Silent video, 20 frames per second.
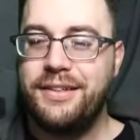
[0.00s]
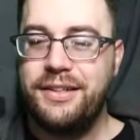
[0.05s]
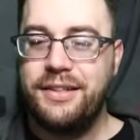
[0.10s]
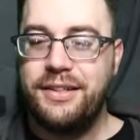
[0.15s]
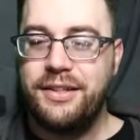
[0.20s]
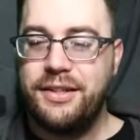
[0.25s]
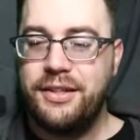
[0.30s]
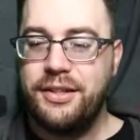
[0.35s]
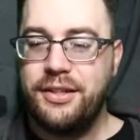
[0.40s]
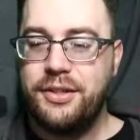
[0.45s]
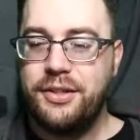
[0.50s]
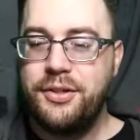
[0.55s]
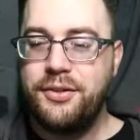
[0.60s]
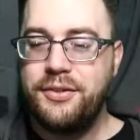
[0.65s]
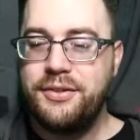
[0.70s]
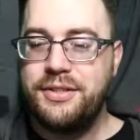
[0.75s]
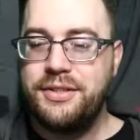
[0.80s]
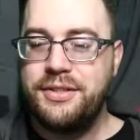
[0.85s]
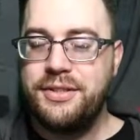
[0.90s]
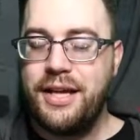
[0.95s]
The
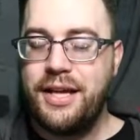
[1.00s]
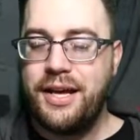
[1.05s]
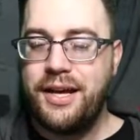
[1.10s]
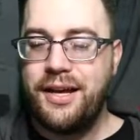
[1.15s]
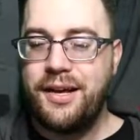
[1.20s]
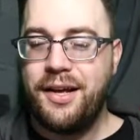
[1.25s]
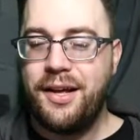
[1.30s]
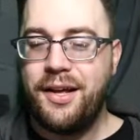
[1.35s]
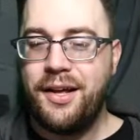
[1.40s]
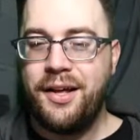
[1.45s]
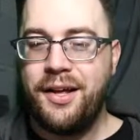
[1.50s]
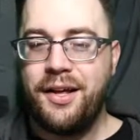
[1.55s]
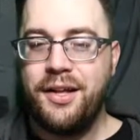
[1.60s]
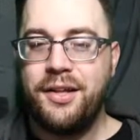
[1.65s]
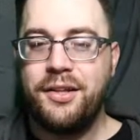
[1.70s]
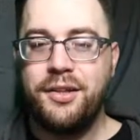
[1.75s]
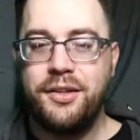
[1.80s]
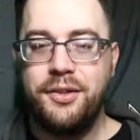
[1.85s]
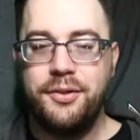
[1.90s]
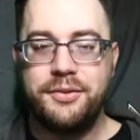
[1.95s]
goose is
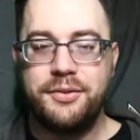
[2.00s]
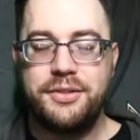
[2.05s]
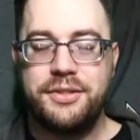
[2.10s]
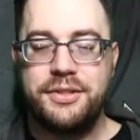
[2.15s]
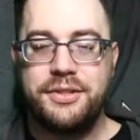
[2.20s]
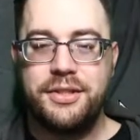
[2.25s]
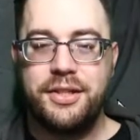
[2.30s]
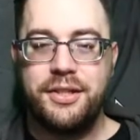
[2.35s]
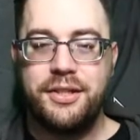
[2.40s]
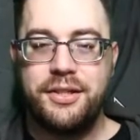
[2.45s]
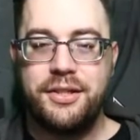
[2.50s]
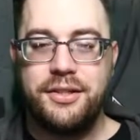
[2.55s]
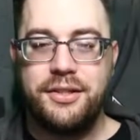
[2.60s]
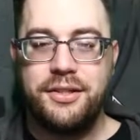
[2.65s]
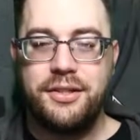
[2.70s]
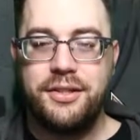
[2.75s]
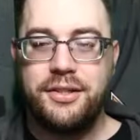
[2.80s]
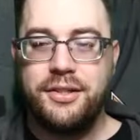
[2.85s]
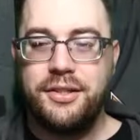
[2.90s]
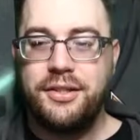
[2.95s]
elusive.
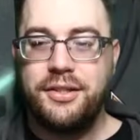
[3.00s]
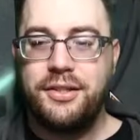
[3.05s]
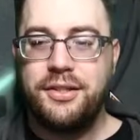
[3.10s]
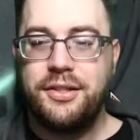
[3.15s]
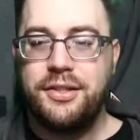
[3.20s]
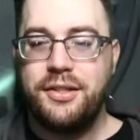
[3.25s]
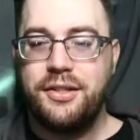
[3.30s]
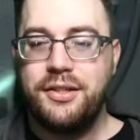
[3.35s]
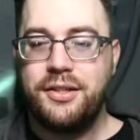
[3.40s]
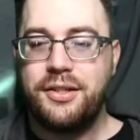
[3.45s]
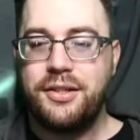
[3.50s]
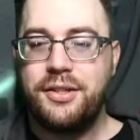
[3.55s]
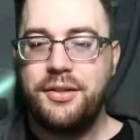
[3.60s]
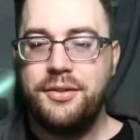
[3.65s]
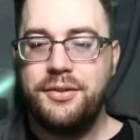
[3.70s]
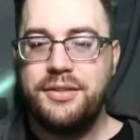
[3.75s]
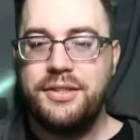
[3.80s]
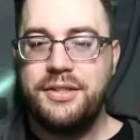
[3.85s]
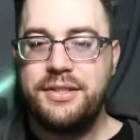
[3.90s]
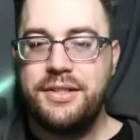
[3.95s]
The
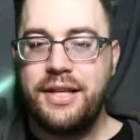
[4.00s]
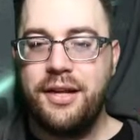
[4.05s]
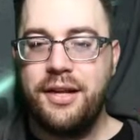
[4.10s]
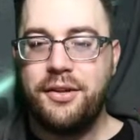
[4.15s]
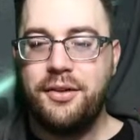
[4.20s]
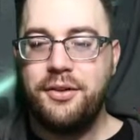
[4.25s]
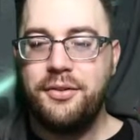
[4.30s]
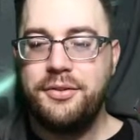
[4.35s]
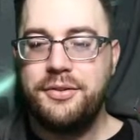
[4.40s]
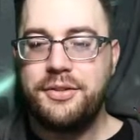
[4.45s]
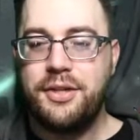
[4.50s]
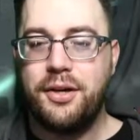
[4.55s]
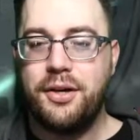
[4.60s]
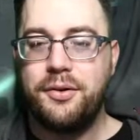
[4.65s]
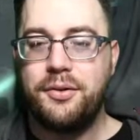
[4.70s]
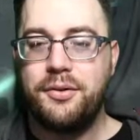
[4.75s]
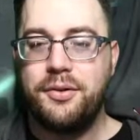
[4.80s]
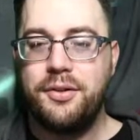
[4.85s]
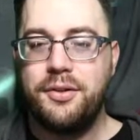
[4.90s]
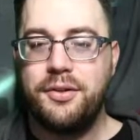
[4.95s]
goose is
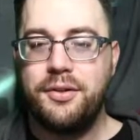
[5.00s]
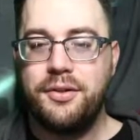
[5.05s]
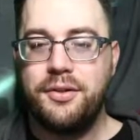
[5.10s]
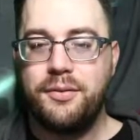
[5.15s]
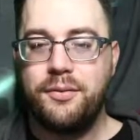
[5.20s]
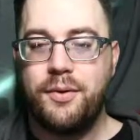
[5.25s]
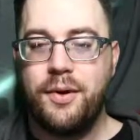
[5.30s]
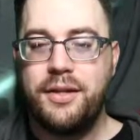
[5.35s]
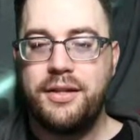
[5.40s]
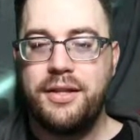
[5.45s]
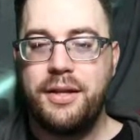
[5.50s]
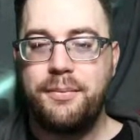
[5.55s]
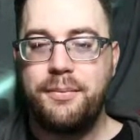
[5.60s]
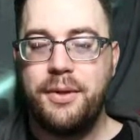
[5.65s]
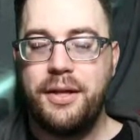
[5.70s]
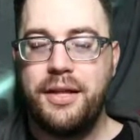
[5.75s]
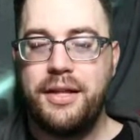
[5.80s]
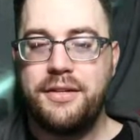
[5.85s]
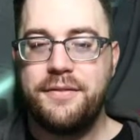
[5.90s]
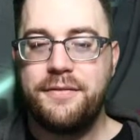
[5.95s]
eluso. Why didn't they
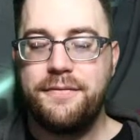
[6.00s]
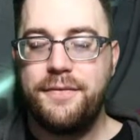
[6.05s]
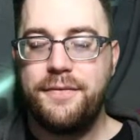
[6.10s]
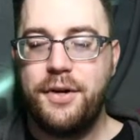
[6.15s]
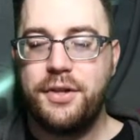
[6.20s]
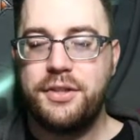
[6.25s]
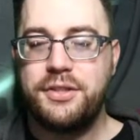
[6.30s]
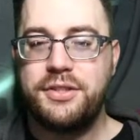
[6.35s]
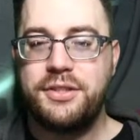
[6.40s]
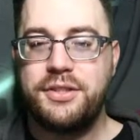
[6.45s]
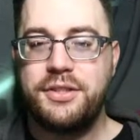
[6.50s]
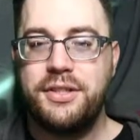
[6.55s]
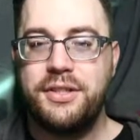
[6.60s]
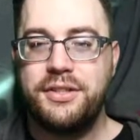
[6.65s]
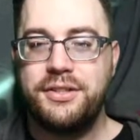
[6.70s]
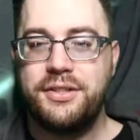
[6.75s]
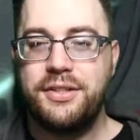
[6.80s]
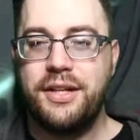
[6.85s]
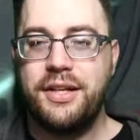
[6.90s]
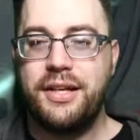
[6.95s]
play this first
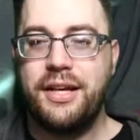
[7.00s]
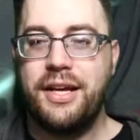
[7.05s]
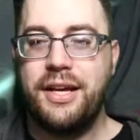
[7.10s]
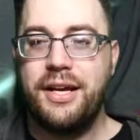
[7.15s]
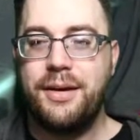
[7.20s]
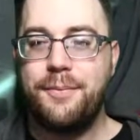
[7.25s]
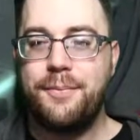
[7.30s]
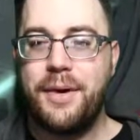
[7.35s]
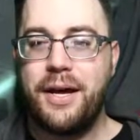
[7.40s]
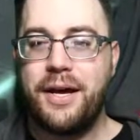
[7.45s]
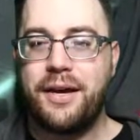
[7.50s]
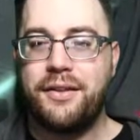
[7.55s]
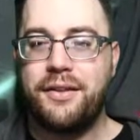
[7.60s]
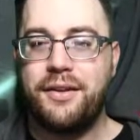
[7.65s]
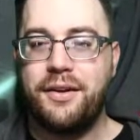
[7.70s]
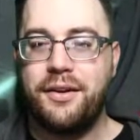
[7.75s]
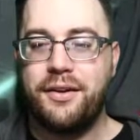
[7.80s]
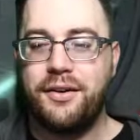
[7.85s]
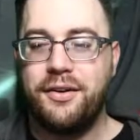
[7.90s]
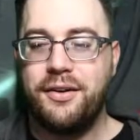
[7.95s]
so they could get back
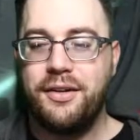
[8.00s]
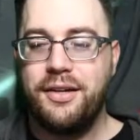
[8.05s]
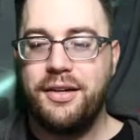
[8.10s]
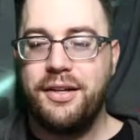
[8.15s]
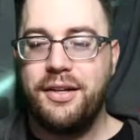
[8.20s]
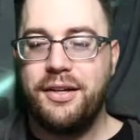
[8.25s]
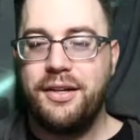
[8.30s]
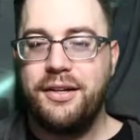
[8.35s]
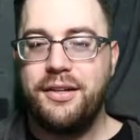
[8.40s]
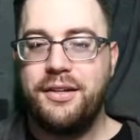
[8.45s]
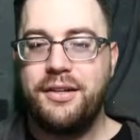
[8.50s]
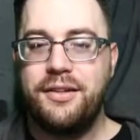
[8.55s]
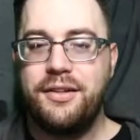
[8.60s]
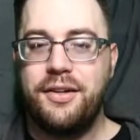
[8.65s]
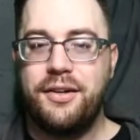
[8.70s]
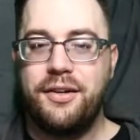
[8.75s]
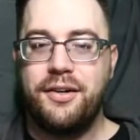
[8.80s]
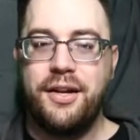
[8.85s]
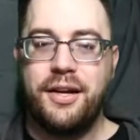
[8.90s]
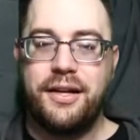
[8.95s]
their
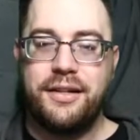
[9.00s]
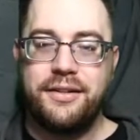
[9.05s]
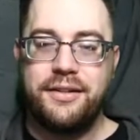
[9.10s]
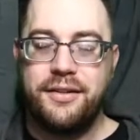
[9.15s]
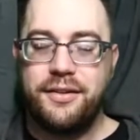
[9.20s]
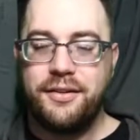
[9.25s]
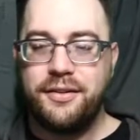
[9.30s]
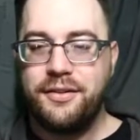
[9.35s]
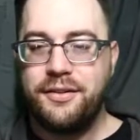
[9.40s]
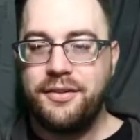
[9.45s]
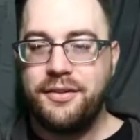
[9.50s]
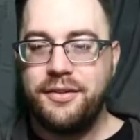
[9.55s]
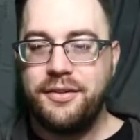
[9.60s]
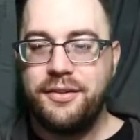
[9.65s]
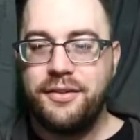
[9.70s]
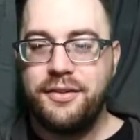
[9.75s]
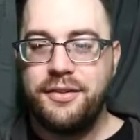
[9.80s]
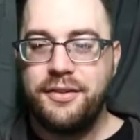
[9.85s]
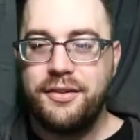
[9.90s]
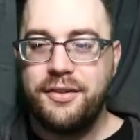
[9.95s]
knight?
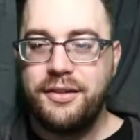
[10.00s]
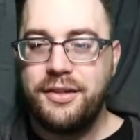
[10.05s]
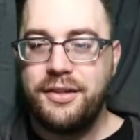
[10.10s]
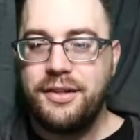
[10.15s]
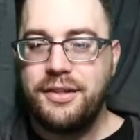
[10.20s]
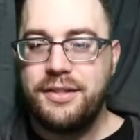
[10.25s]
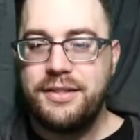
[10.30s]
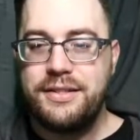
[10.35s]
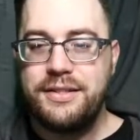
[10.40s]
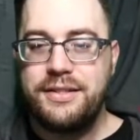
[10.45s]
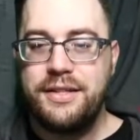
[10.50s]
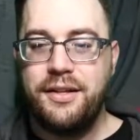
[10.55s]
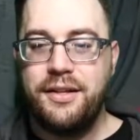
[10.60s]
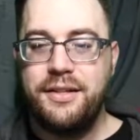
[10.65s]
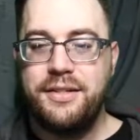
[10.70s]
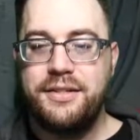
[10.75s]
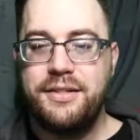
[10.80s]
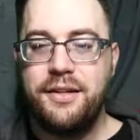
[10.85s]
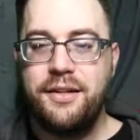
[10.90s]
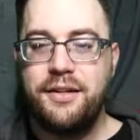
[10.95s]
Silly,
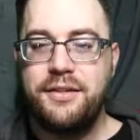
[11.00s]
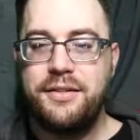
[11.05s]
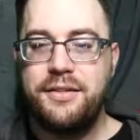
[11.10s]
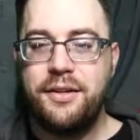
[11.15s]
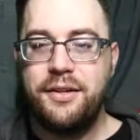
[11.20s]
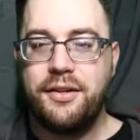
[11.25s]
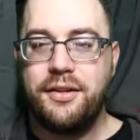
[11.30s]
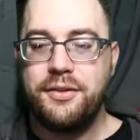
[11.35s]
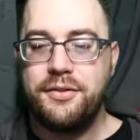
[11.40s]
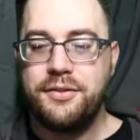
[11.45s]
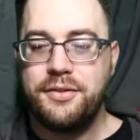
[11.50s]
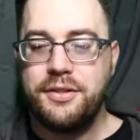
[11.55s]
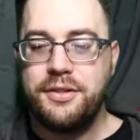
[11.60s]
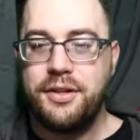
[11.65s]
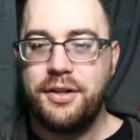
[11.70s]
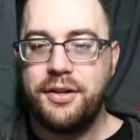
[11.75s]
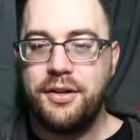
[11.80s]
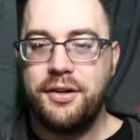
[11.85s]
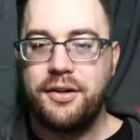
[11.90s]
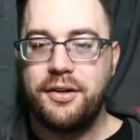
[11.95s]
silly, silly goose
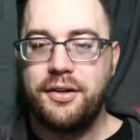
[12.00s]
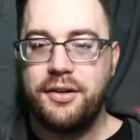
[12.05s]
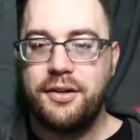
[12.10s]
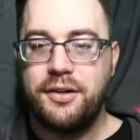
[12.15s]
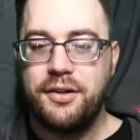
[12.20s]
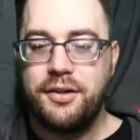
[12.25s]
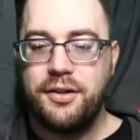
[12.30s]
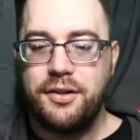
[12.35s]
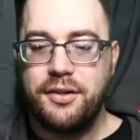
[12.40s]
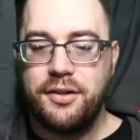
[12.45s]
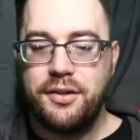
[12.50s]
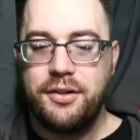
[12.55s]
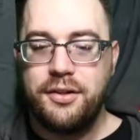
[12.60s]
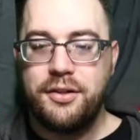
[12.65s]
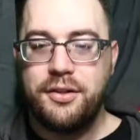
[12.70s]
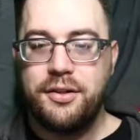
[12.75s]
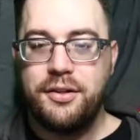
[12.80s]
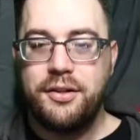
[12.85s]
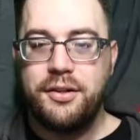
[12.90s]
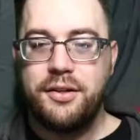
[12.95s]
here.
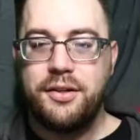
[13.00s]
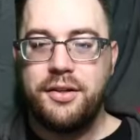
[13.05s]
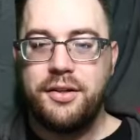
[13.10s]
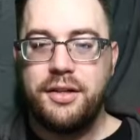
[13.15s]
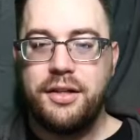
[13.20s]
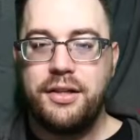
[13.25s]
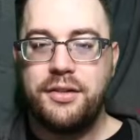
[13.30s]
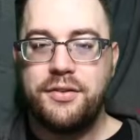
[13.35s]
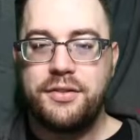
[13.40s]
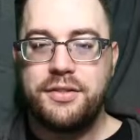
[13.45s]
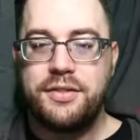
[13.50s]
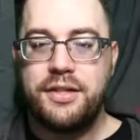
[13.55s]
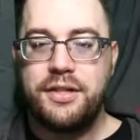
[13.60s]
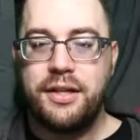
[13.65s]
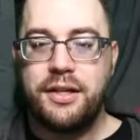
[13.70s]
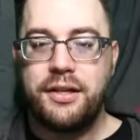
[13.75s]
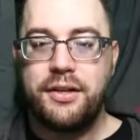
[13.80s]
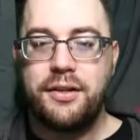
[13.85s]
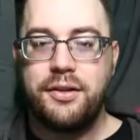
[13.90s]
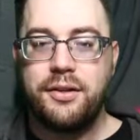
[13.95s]
Interesting.